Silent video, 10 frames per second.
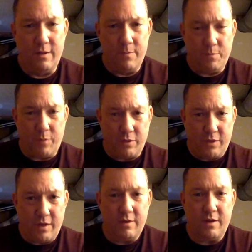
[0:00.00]
But
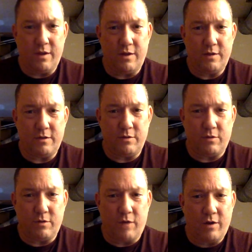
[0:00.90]
then,
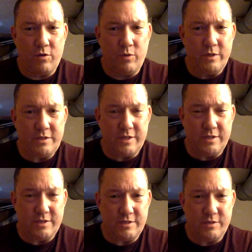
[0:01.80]
quite a
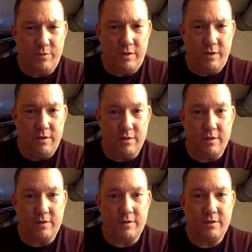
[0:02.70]
coincidence to me
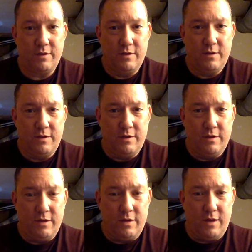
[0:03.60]
that,
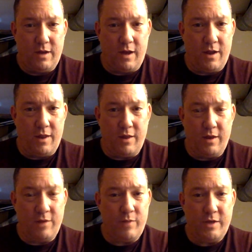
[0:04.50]
and they
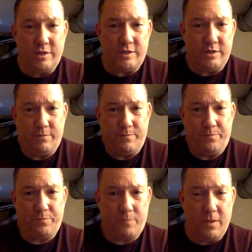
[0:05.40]
didn't mention
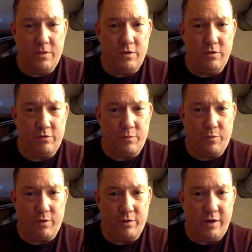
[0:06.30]
in the news
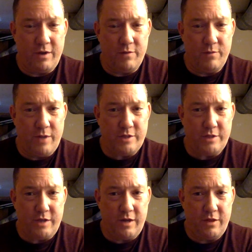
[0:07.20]
report, they didn't
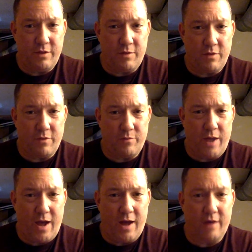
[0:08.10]
mention anything about the
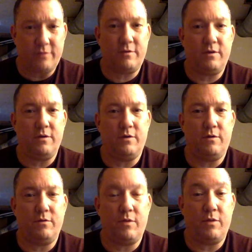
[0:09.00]
past,
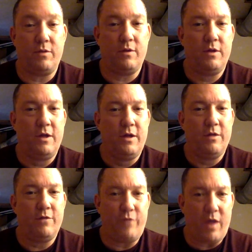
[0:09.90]

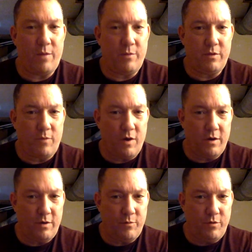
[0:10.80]
the family that
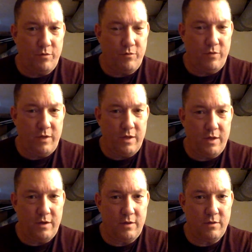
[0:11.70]
wanted to move
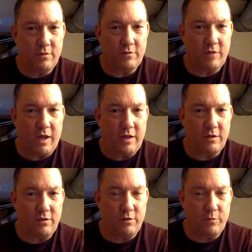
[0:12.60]
in, and the
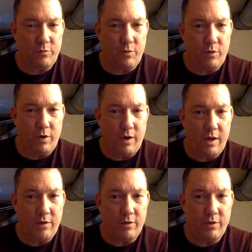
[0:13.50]
psychic little
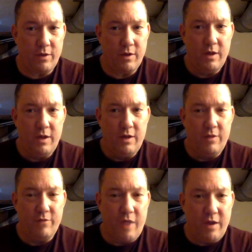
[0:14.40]
boy, or the
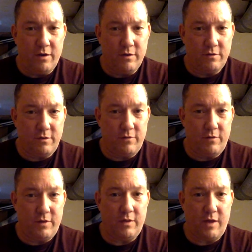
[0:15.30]
vagrants
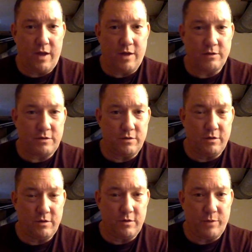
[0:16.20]
living in the house
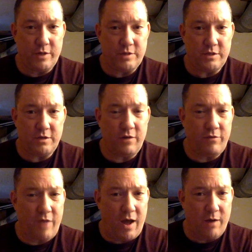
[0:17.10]
during the Depression. None
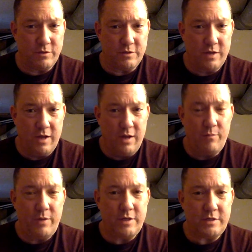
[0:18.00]
of that was
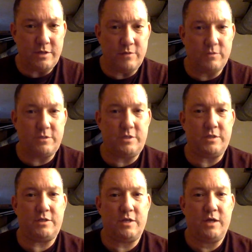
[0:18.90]
mentioned. It was
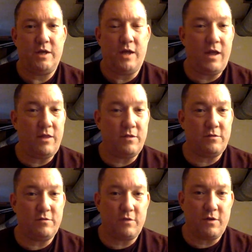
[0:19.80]
just, hey, this
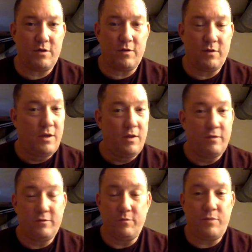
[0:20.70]
is
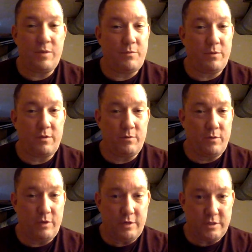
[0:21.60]
some people that are
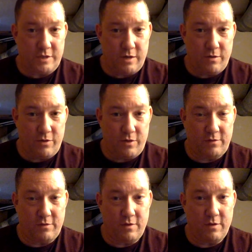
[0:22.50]
willing to share with
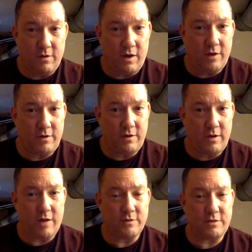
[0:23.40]
us the haunted
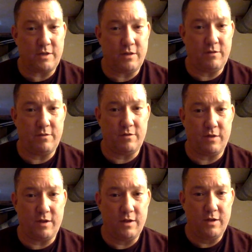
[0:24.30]
house
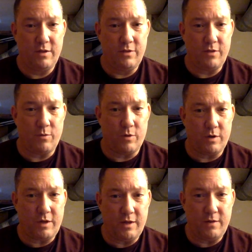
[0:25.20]
they
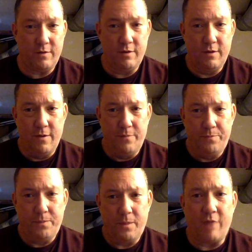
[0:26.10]
work in.
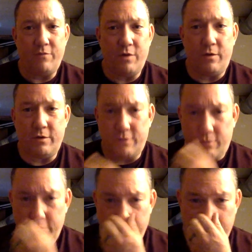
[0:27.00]
I've noticed
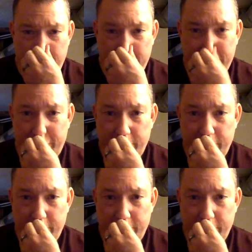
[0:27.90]
over the years